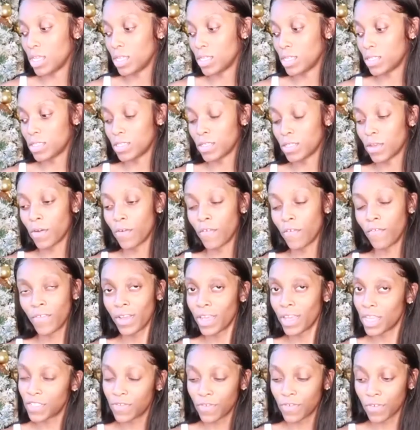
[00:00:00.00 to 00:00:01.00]
So
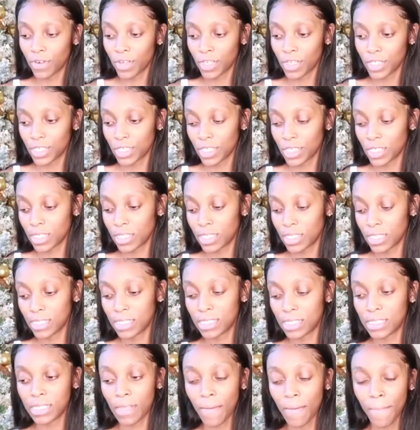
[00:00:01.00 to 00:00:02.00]
fast forward to
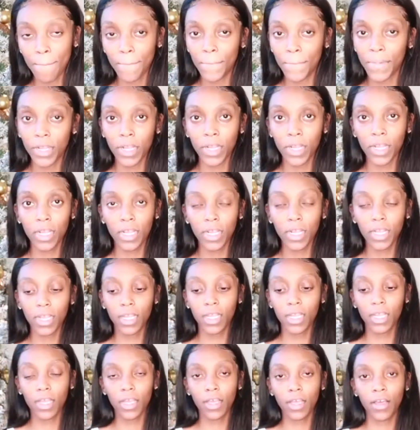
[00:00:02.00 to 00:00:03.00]
December
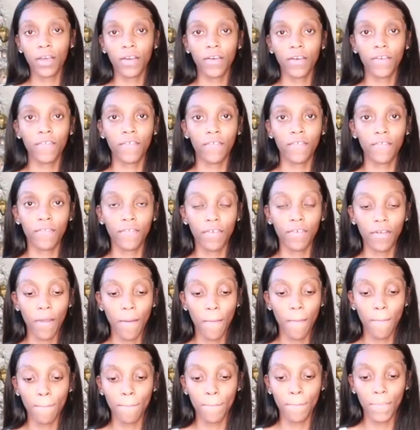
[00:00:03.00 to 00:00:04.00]
of
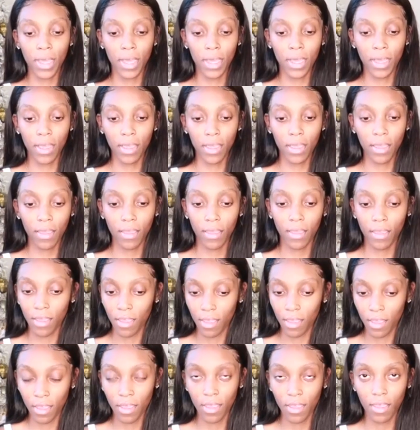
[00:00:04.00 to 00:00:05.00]
my
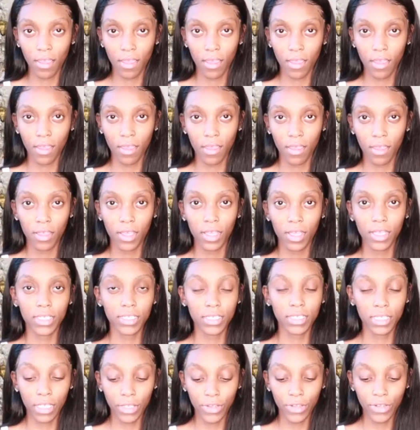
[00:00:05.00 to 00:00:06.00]

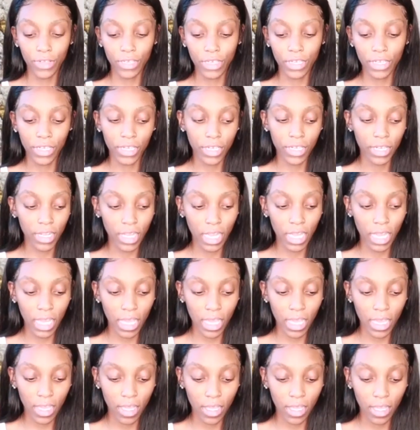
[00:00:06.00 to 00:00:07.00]
senior year,
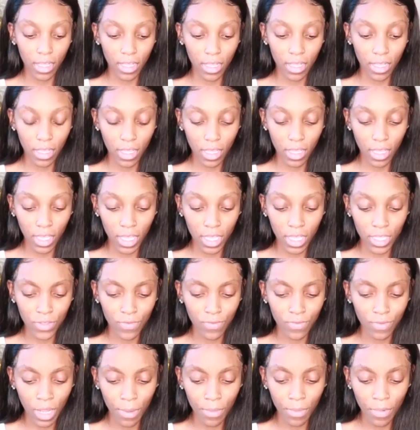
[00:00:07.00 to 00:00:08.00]
and it's
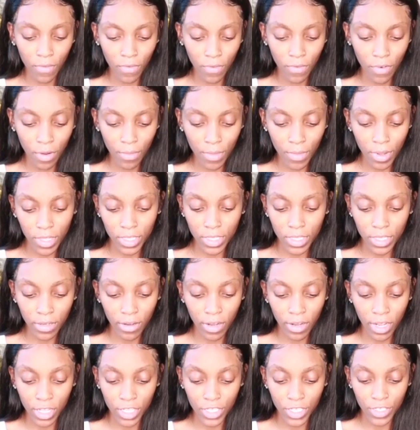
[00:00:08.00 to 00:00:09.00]
right before I'm about to
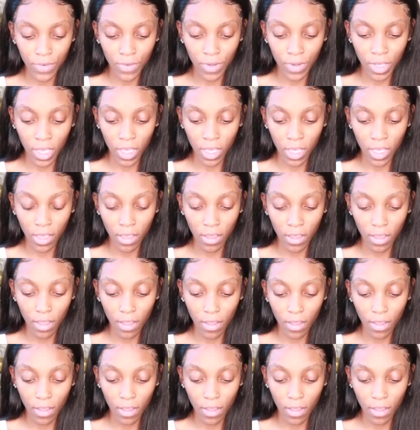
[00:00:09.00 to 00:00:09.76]
graduate.